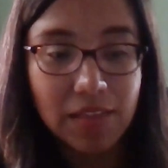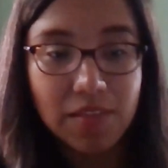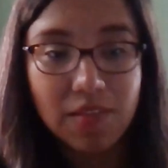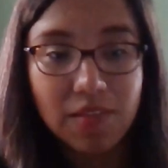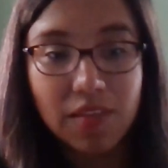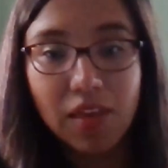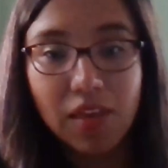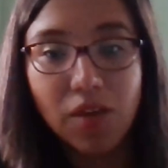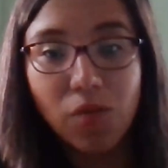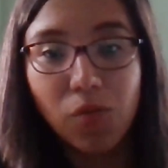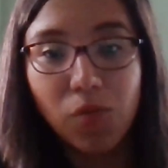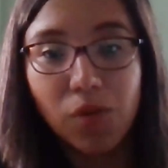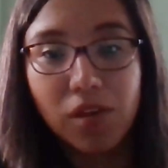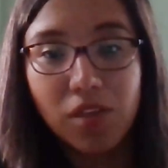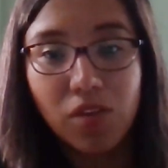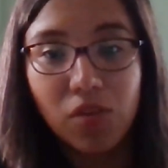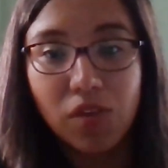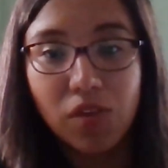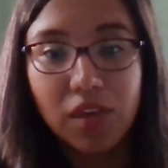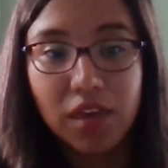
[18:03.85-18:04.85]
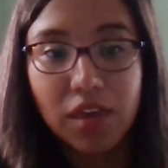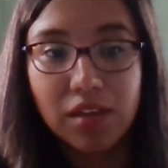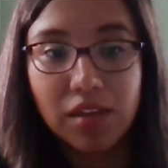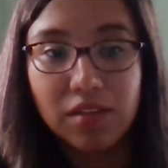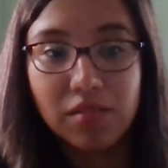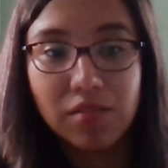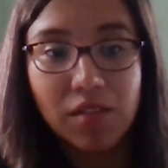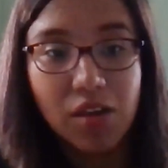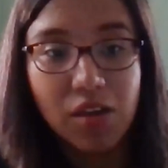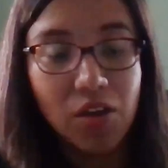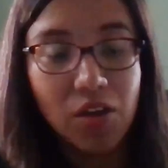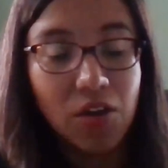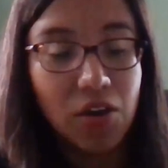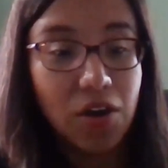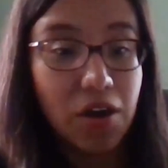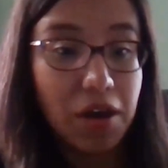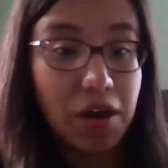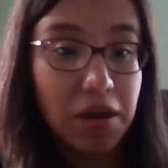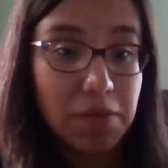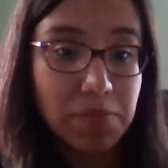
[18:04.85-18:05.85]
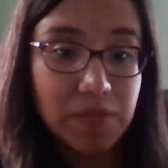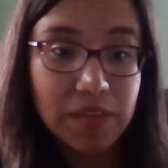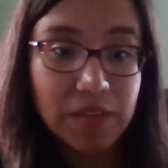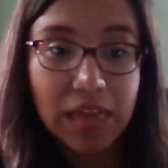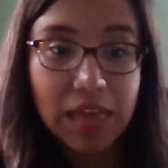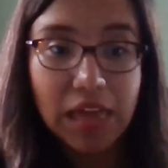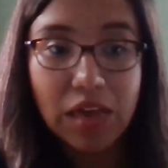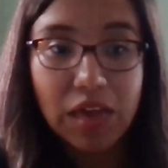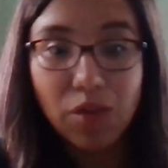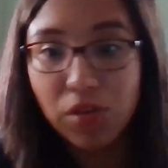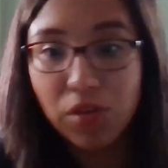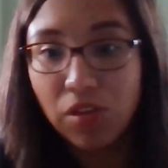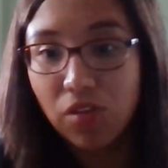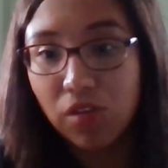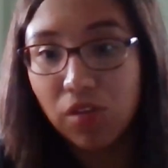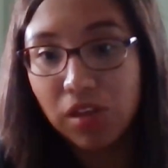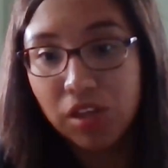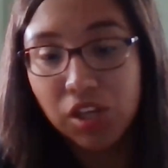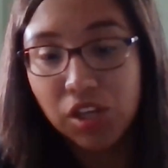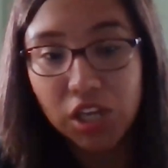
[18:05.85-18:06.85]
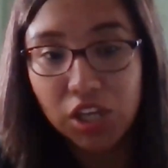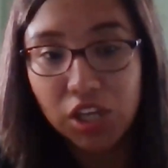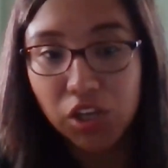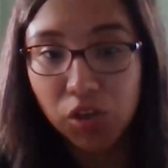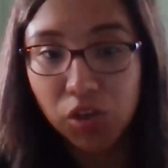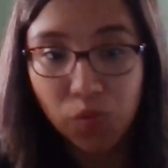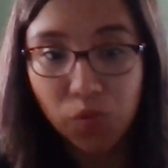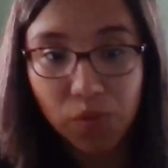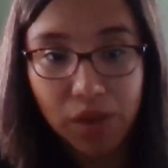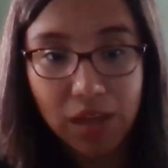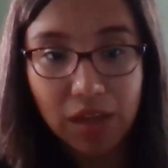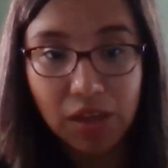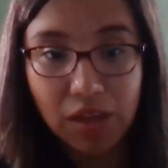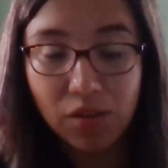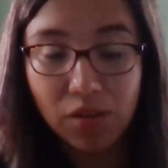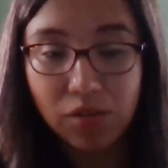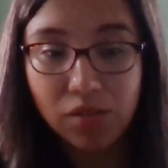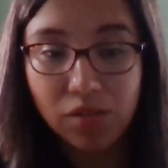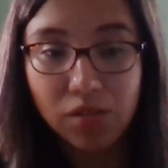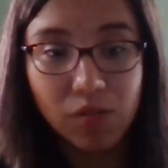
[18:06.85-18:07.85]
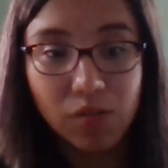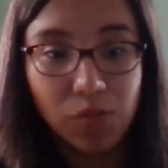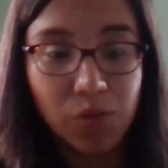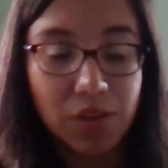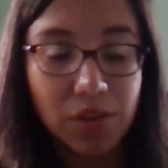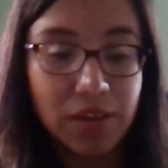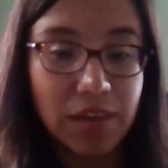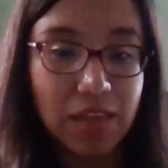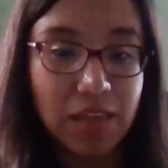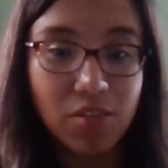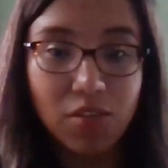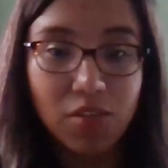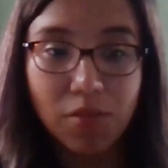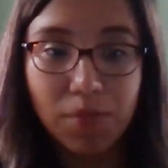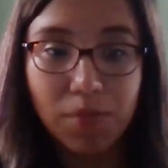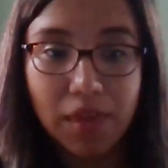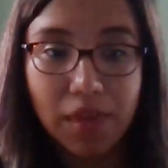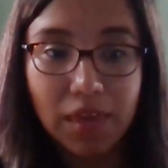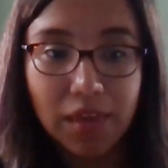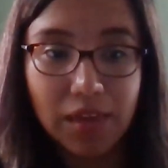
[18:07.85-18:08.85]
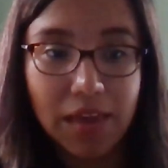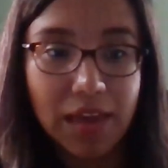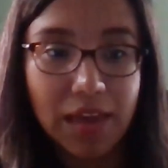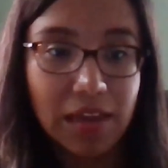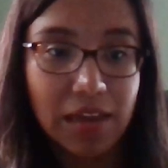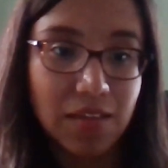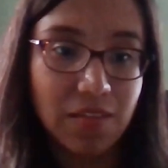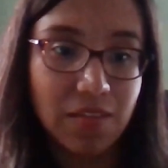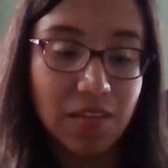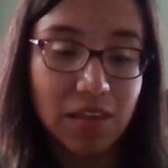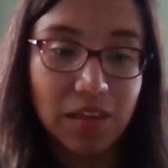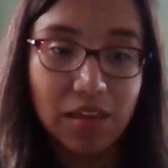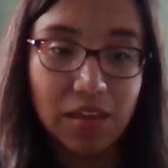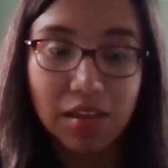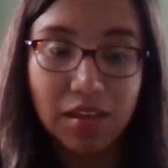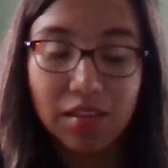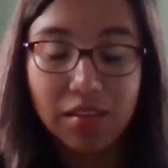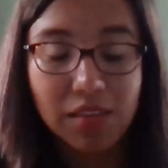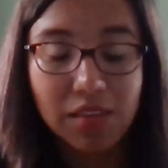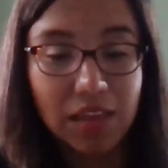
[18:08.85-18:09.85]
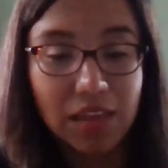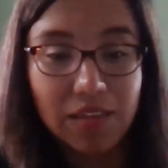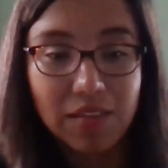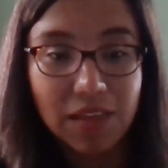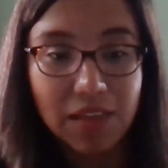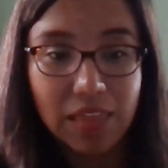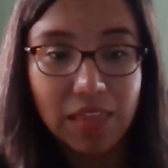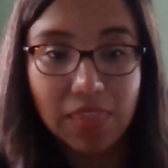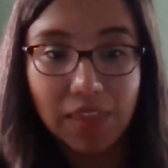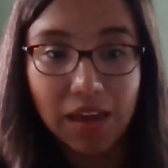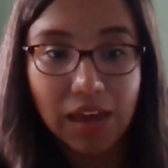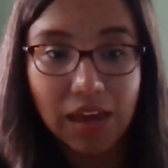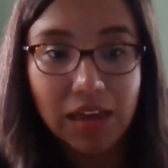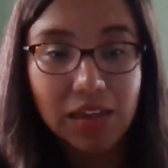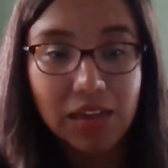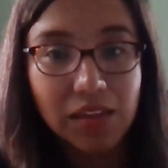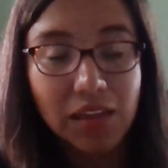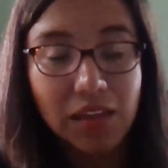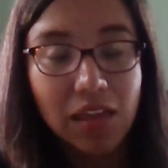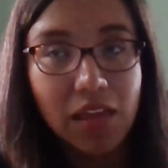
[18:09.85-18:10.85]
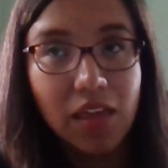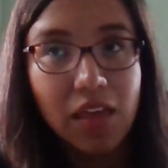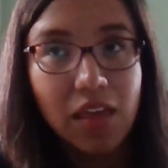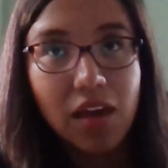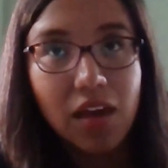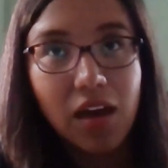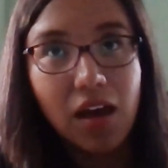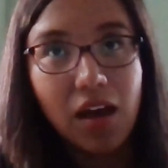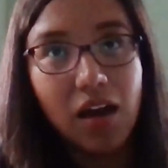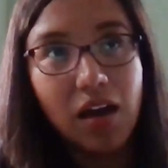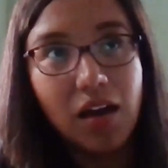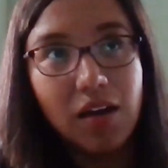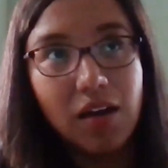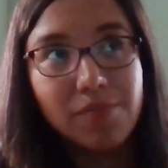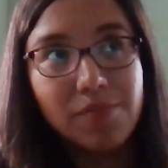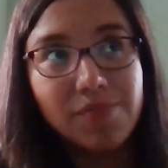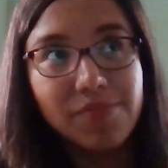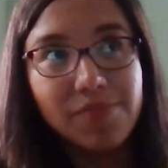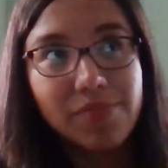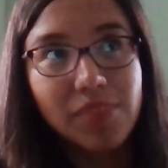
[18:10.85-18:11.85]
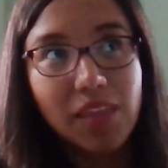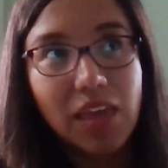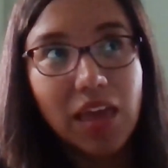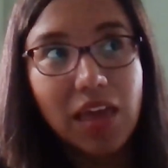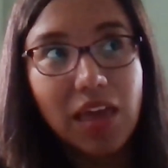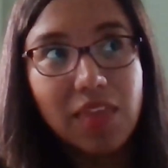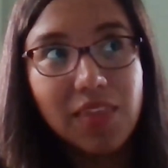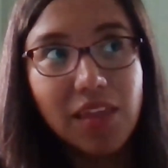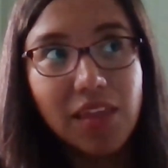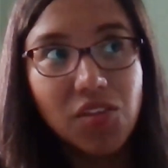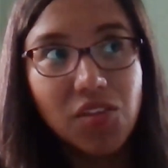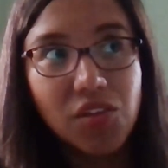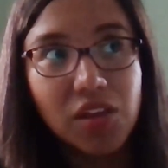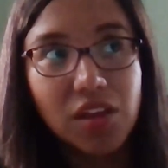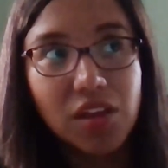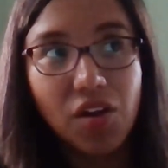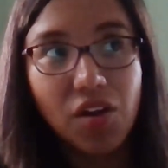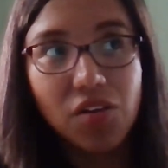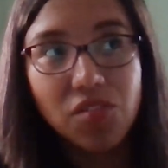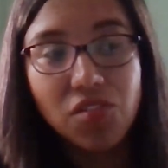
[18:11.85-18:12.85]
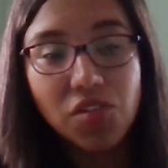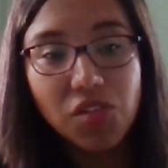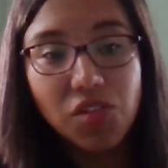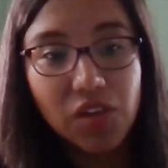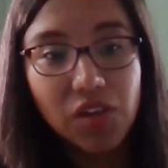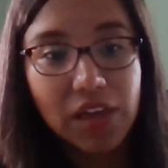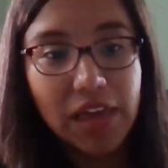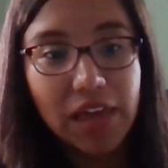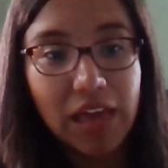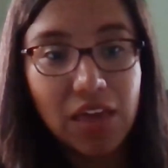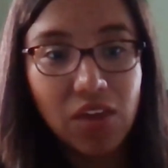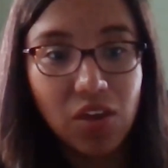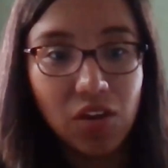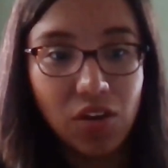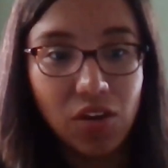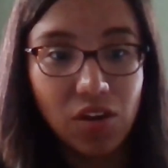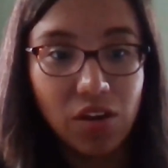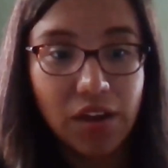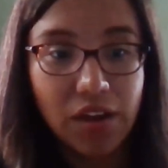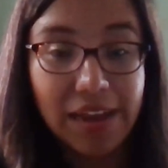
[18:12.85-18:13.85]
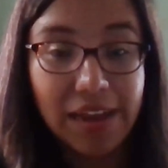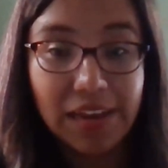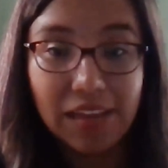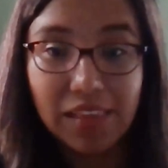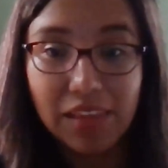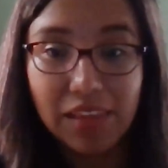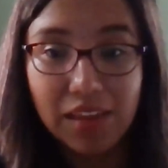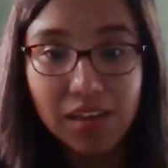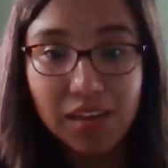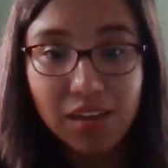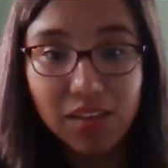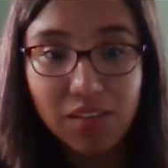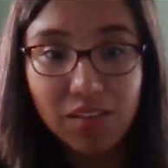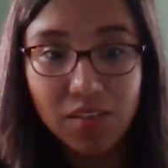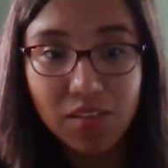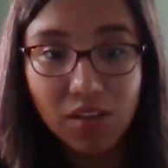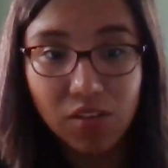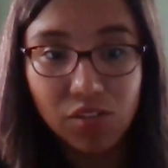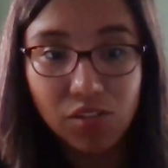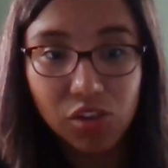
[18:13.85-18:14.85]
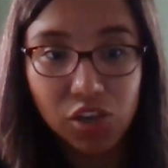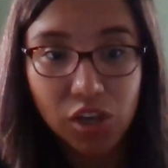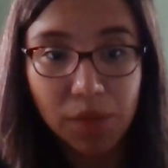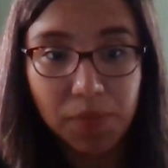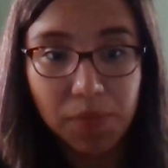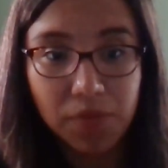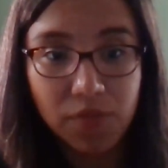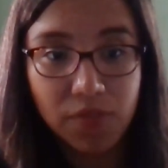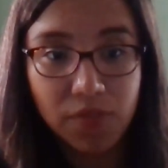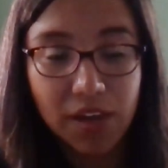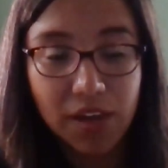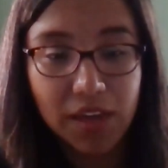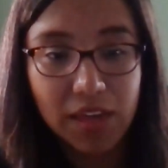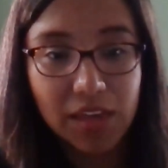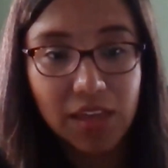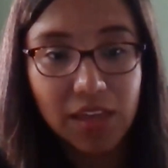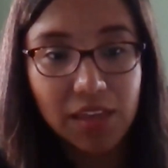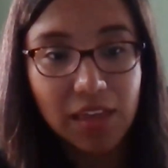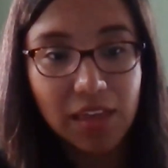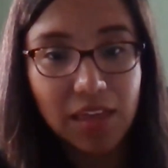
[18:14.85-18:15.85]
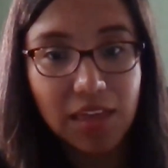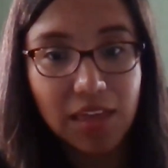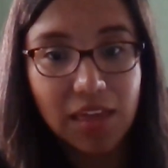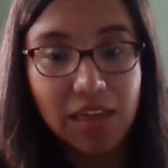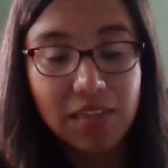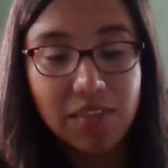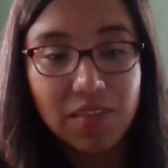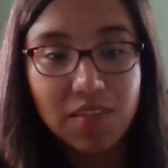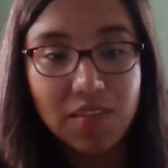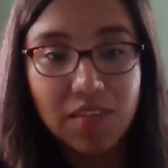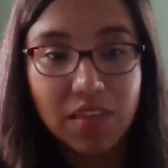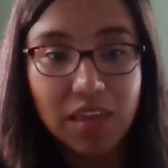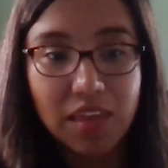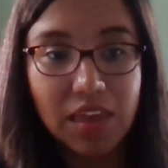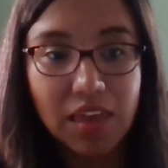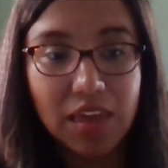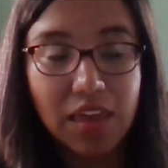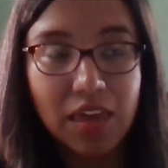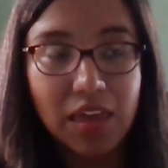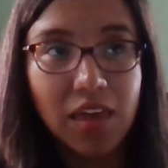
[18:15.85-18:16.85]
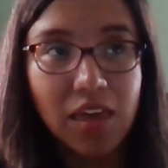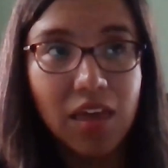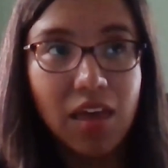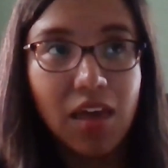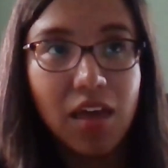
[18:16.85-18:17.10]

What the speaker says: and see what you can update, what you can change around, what needs to be edited, and things like that. And then you can also look at your analytics on Shopify and see,